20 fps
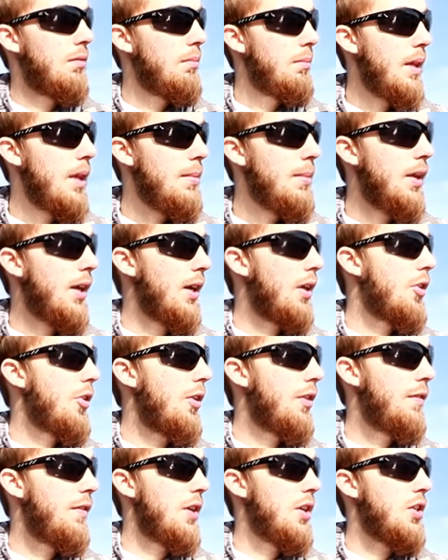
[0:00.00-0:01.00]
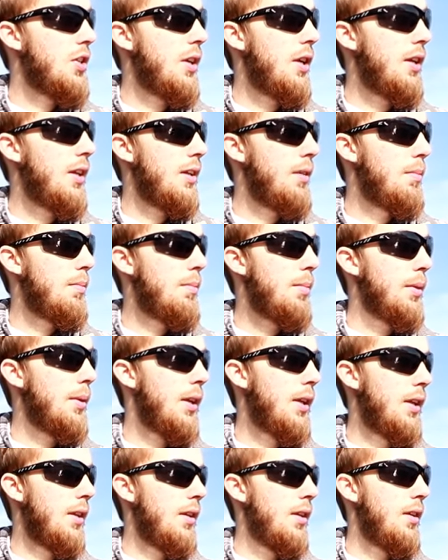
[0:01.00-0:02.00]
maybe I caught a fish on it,
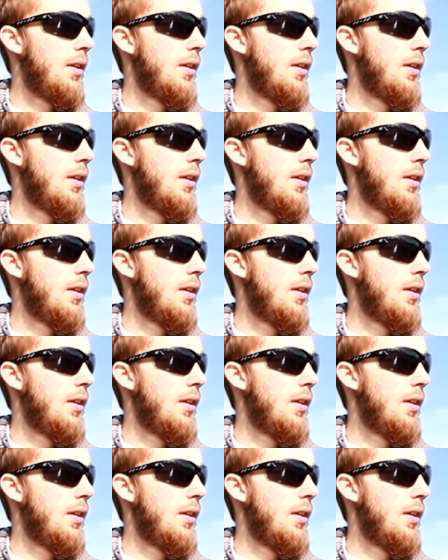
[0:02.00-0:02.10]
but